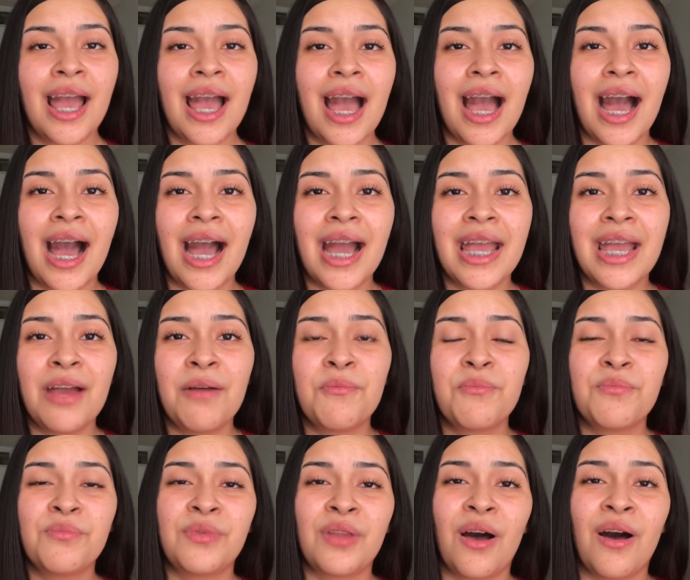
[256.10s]
I
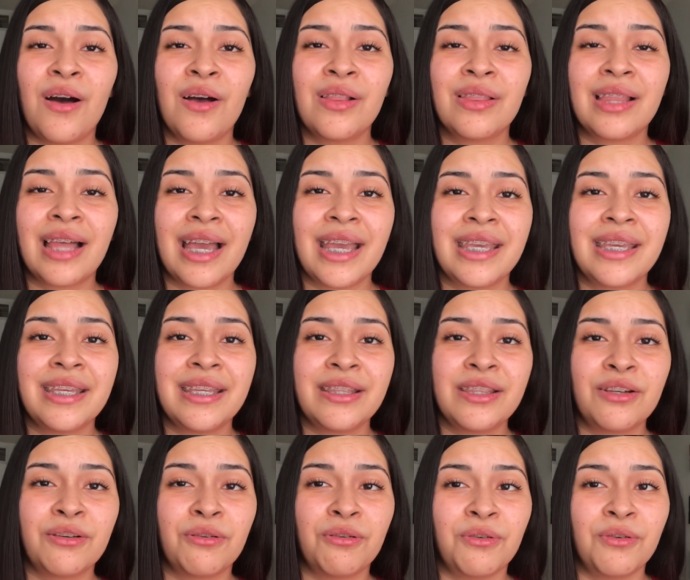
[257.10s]
am not liking
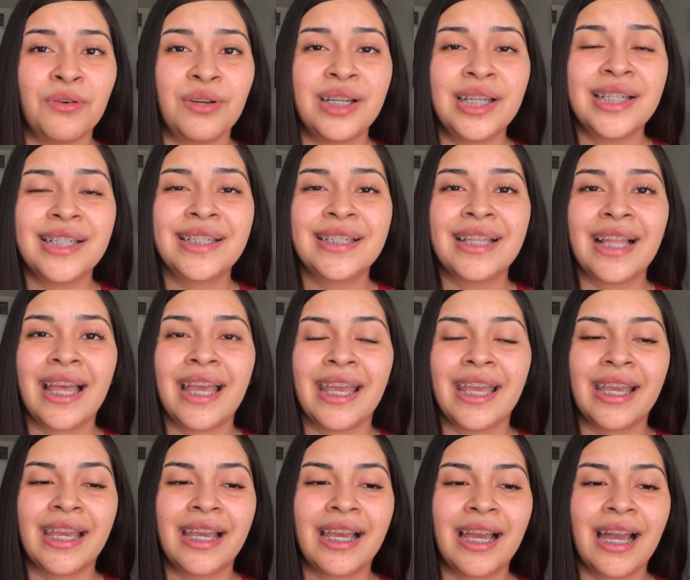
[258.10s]
the orange
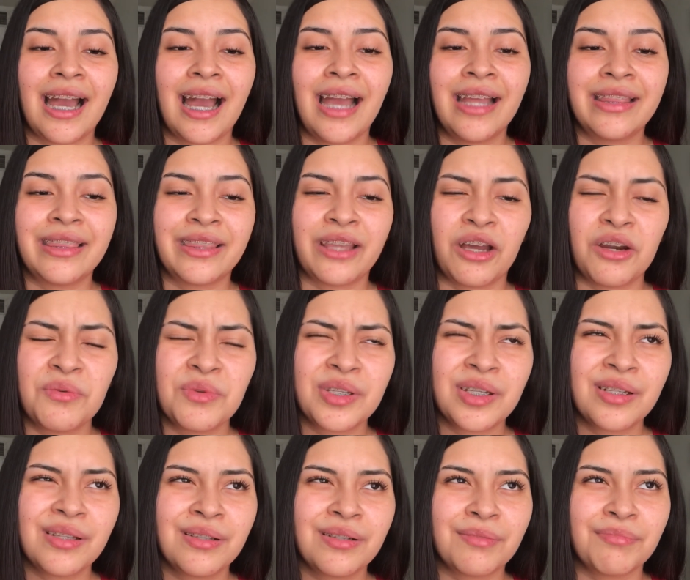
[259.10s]
like I thought it was
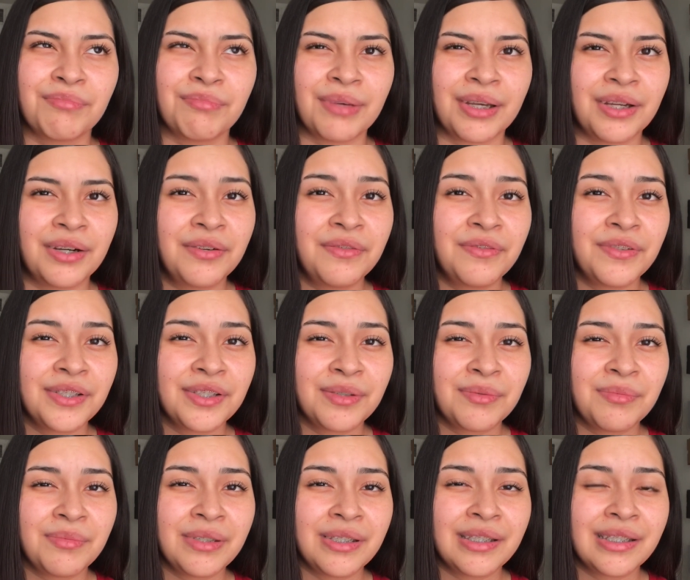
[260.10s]
gonna look better for
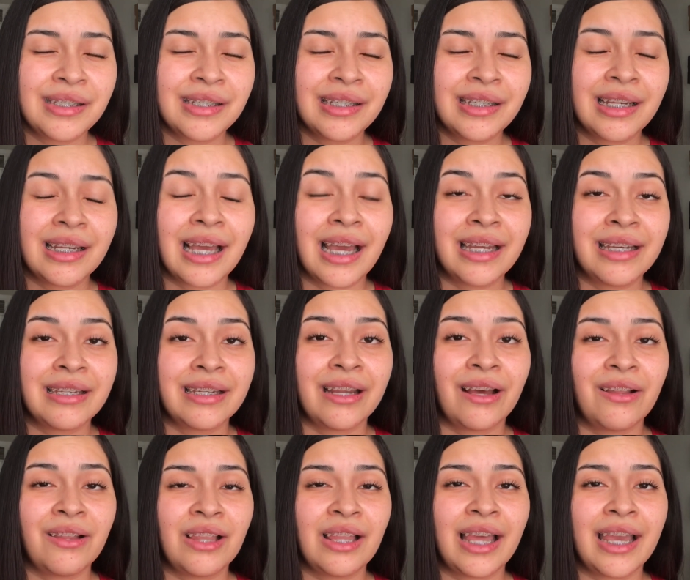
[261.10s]
some reason. I did
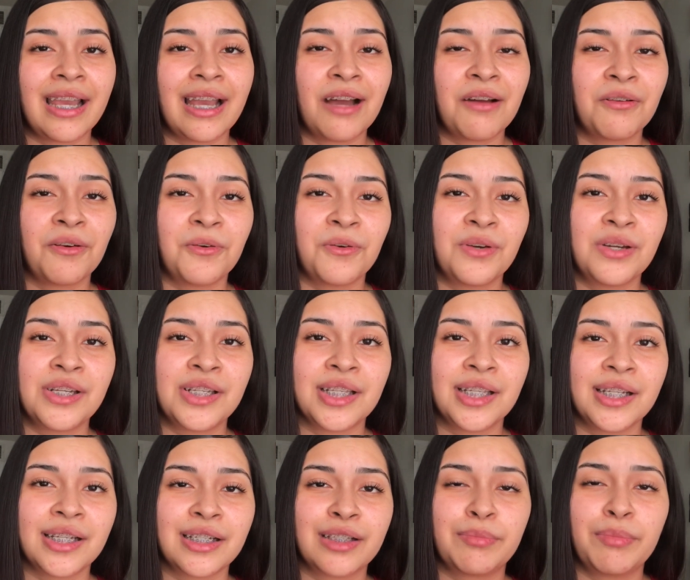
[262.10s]
not like how orange
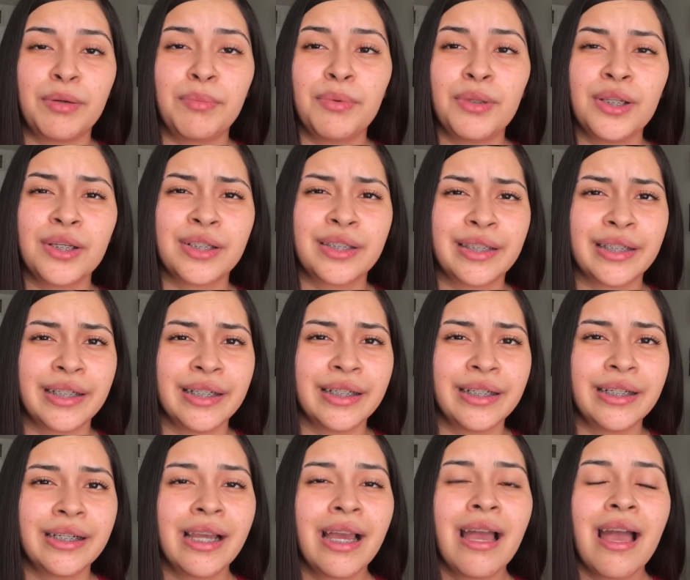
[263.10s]
looks. Purple looks
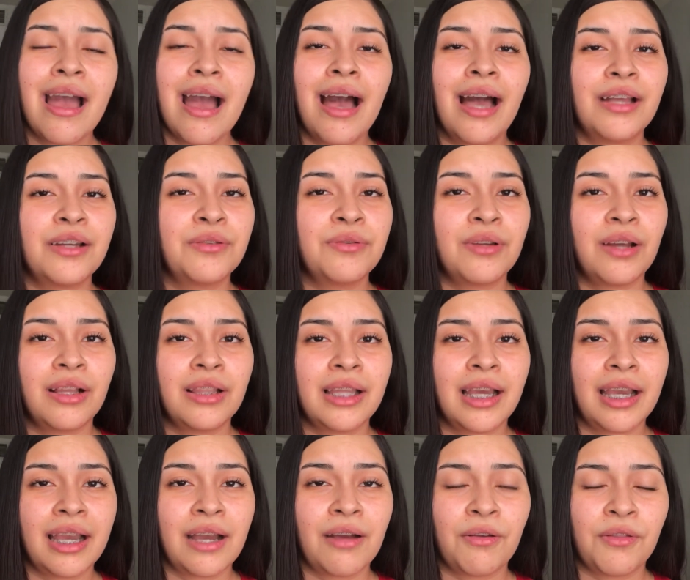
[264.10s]
good. I do not
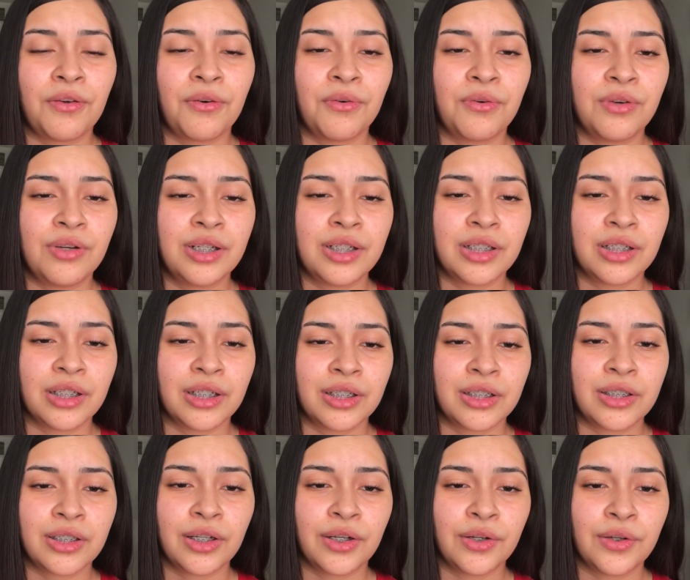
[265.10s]
like how the orange
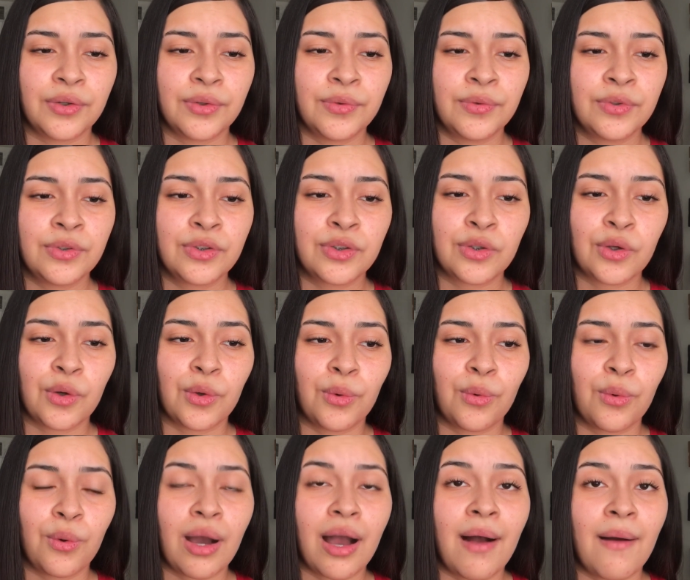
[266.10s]
looks though.
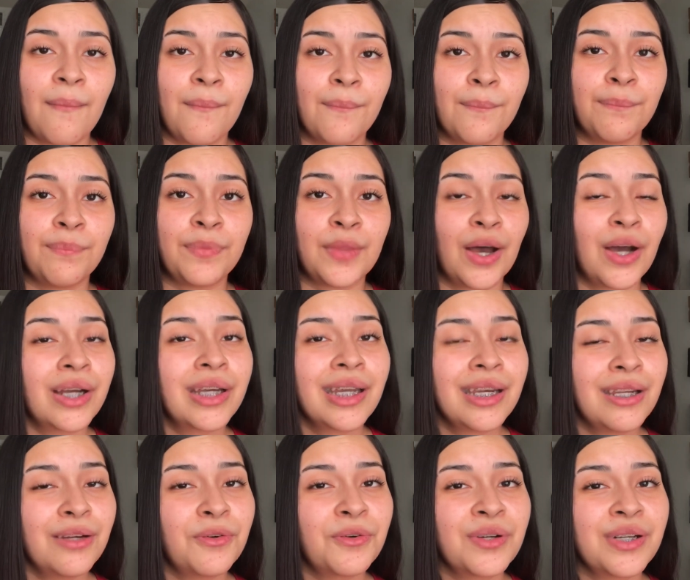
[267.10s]
So I'm not
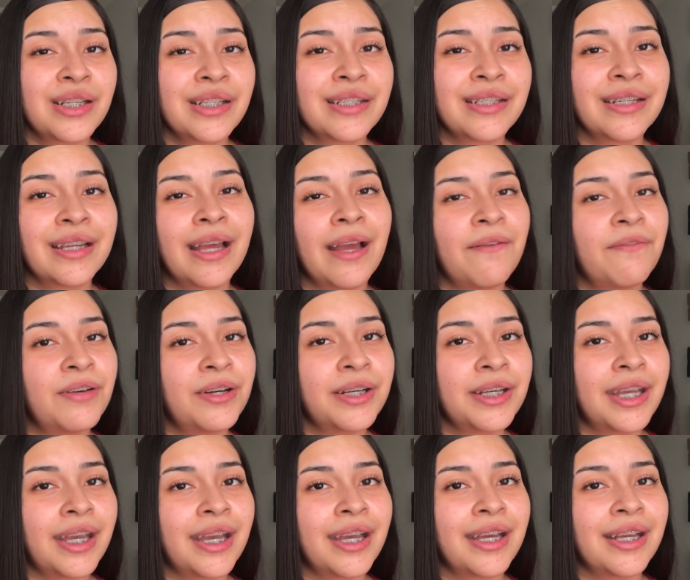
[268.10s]
getting orange ever
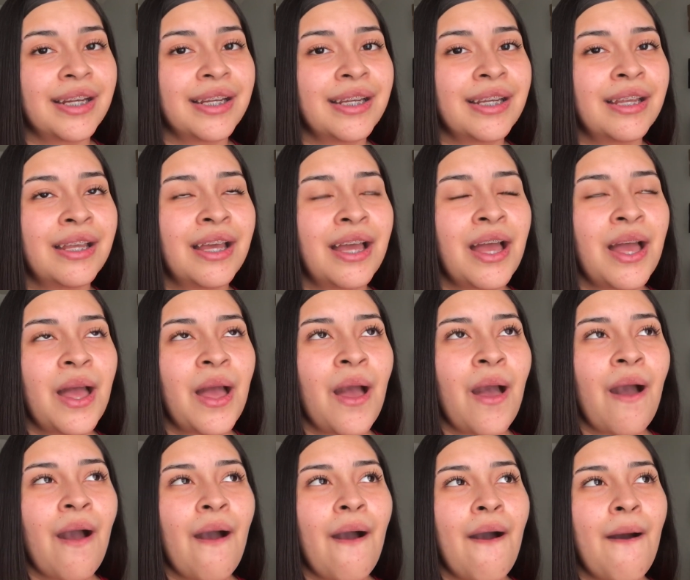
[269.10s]
again.
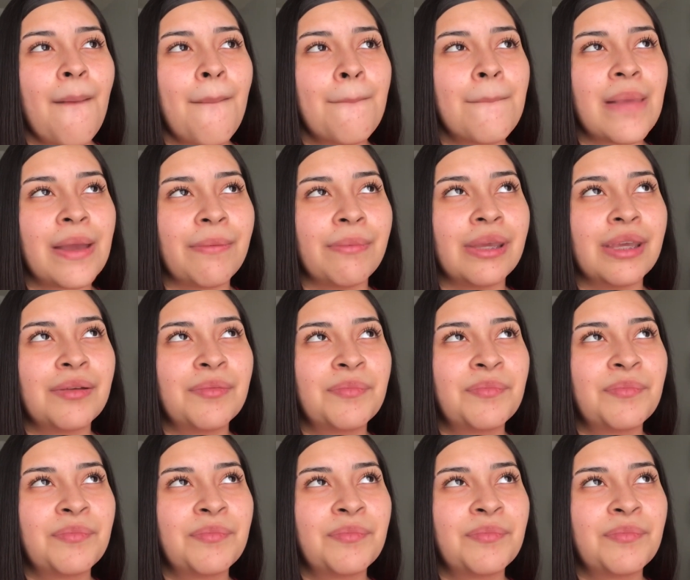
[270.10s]
Maybe.